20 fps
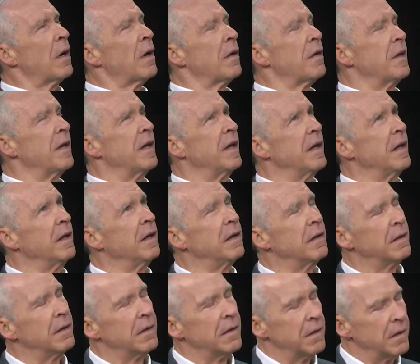are the?
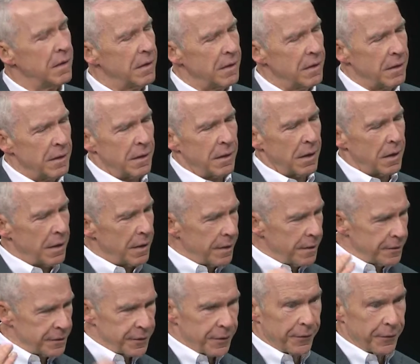
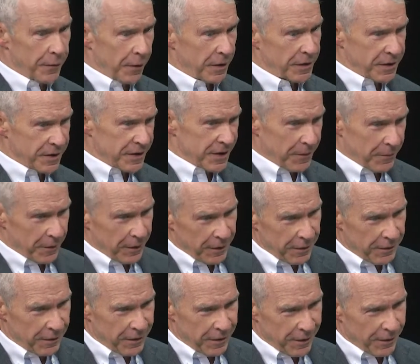There's two directions I want to
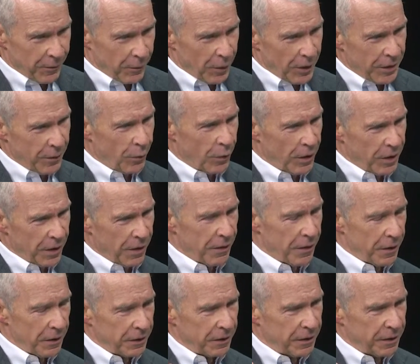go here. One one are
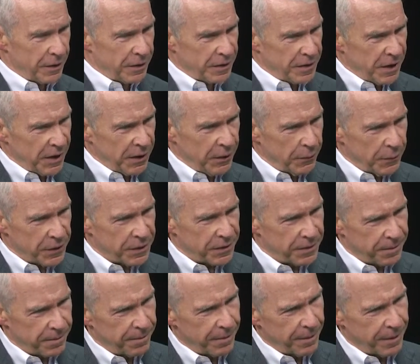the
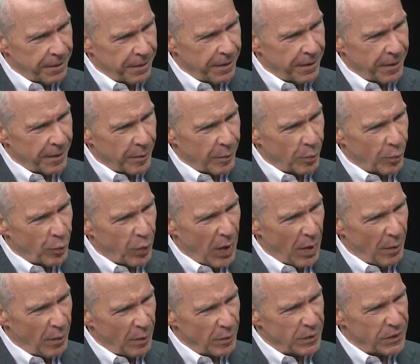contiguous um,
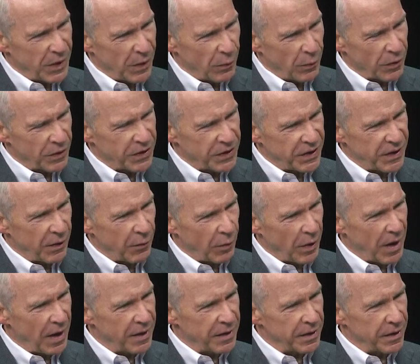problems that we're seeing
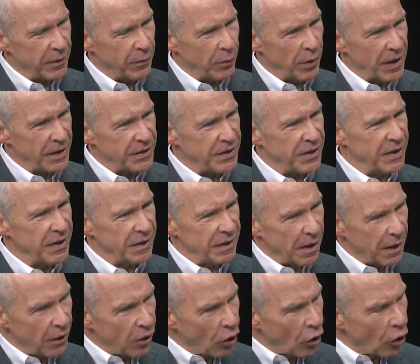arising
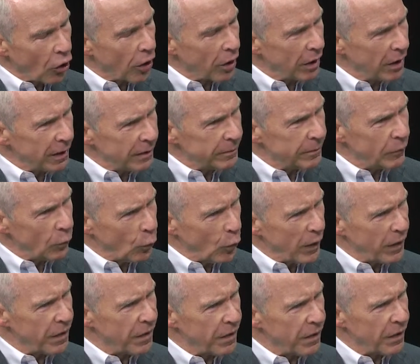concurrent
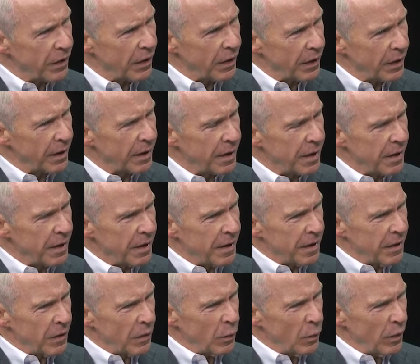with the
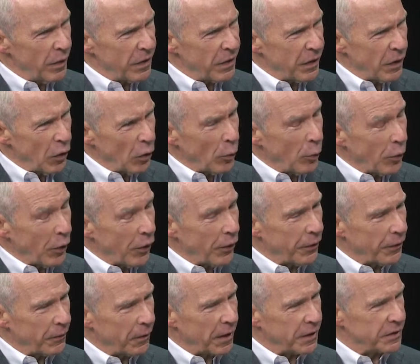with the
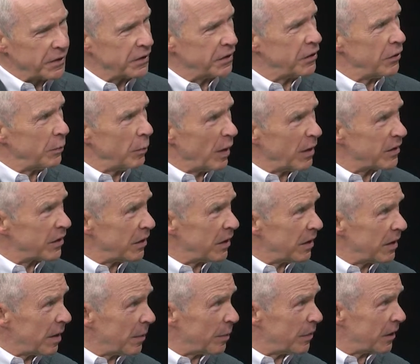opioid crisis. You mentioned
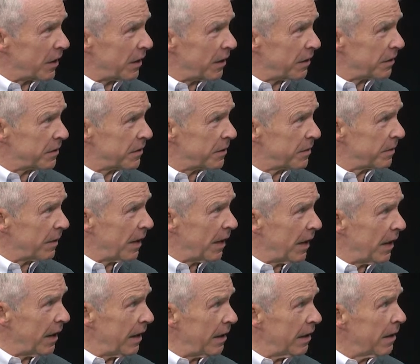hepatitis
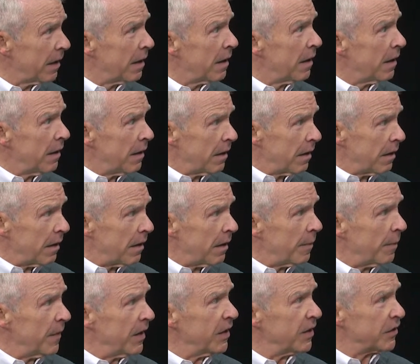A, a yes.
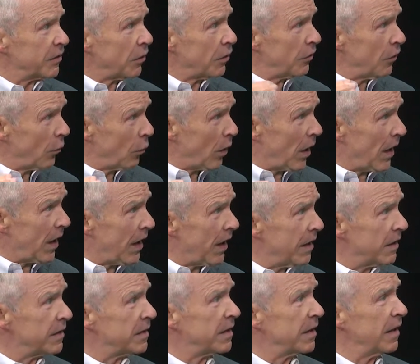um, is on the
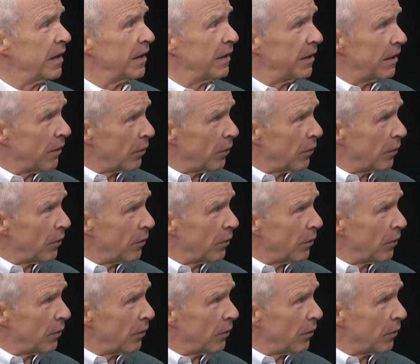rise, Correct. and